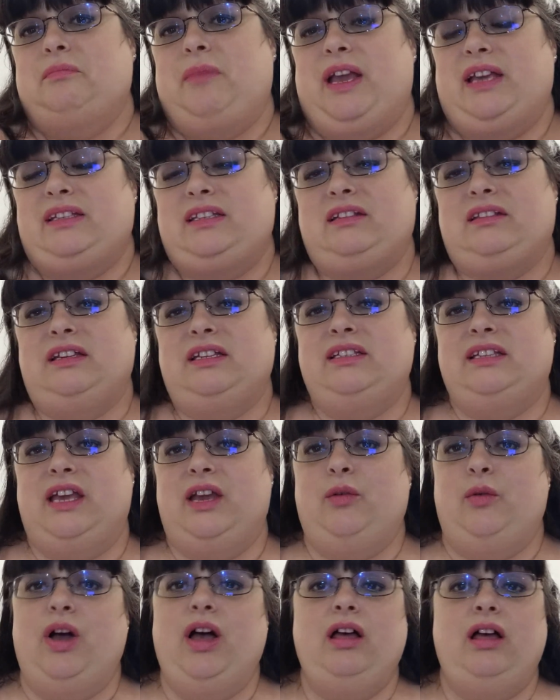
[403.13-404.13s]
Basically
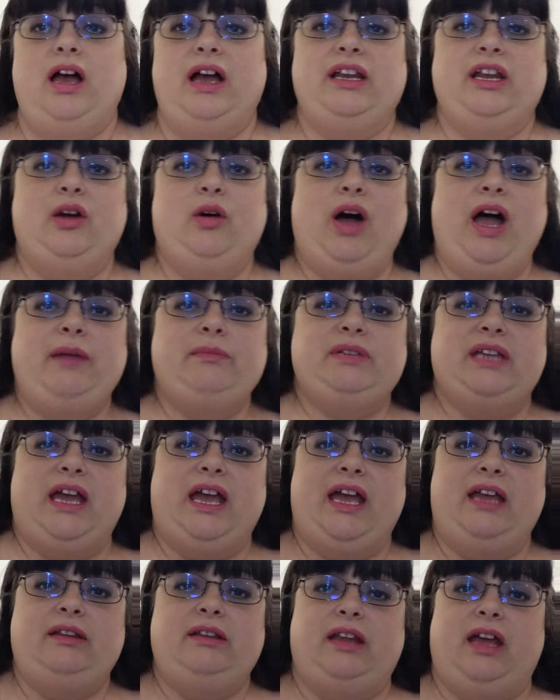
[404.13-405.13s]
saying, well, I know I'm
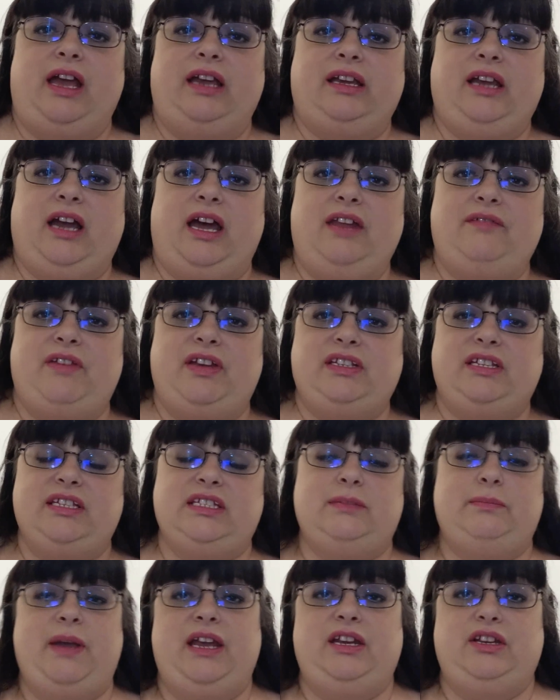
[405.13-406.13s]
dead, and I kind of
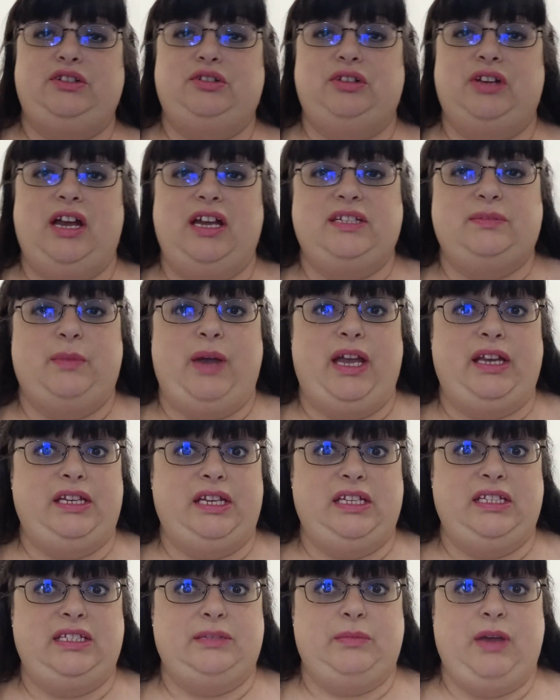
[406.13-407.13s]
anticipated you guys might
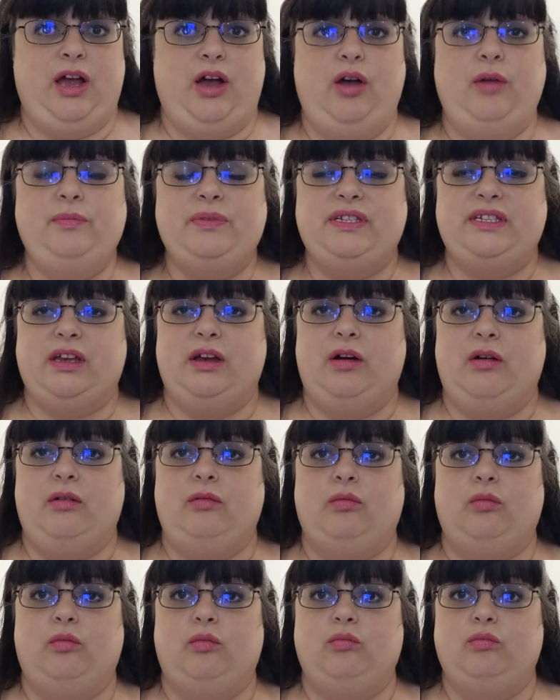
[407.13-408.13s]
need some help,
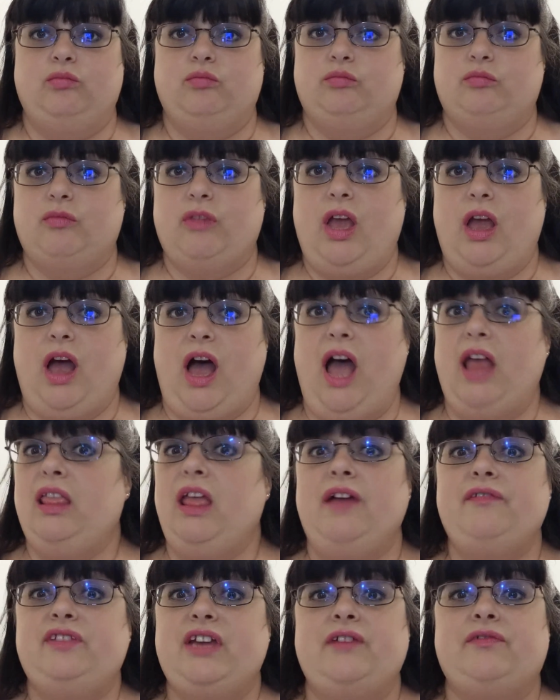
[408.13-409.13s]
so I
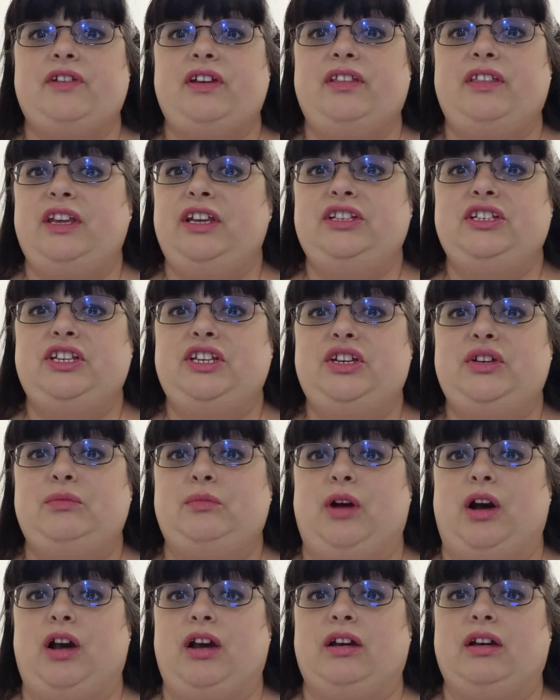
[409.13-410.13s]
left everything to you,
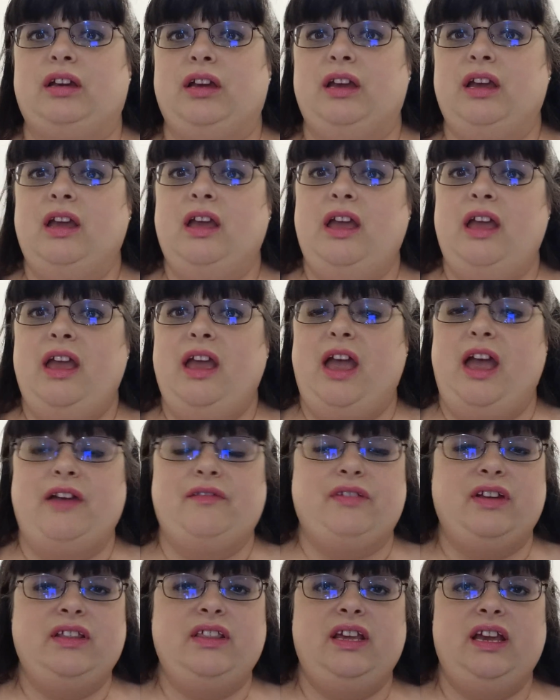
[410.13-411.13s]
Mark.
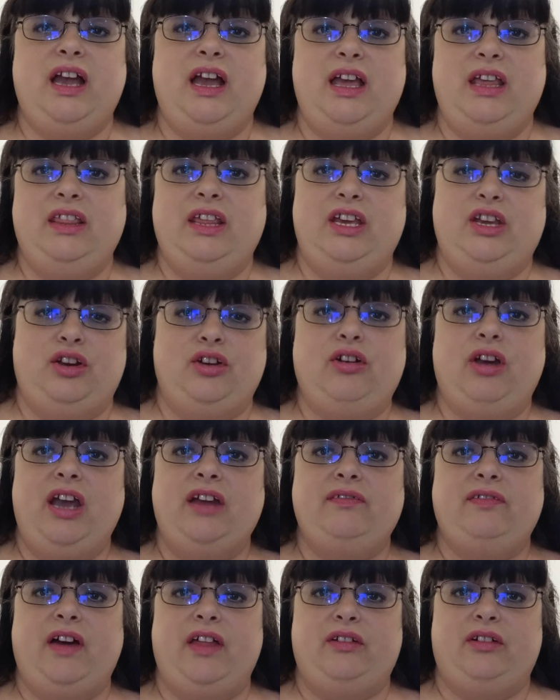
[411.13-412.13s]
Everything that your
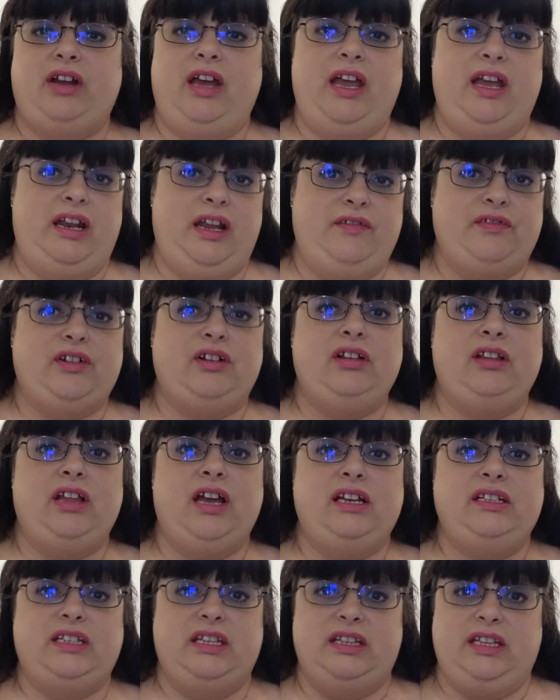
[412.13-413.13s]
grandfather and I had ever
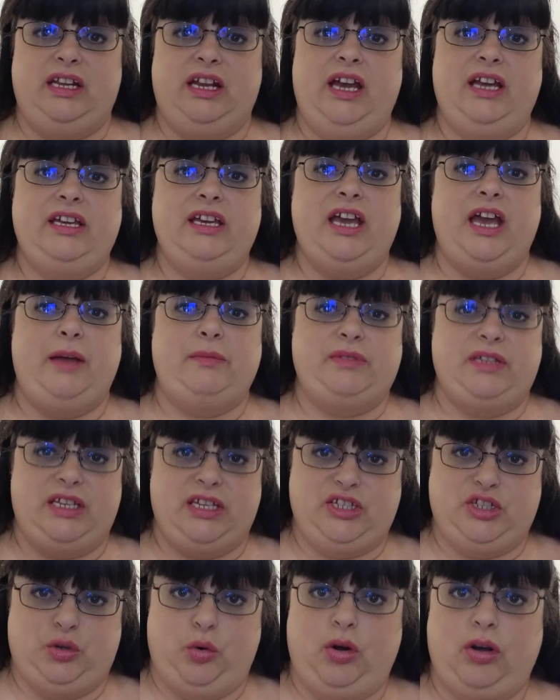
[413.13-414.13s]
collected that I kept
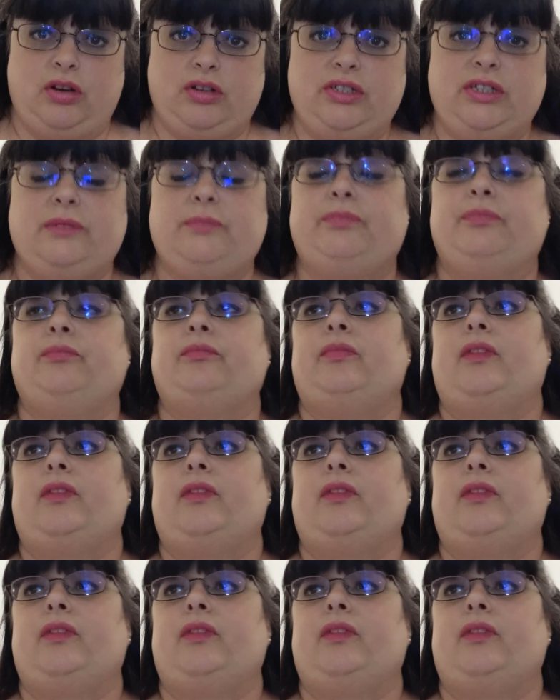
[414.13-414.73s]
is yours.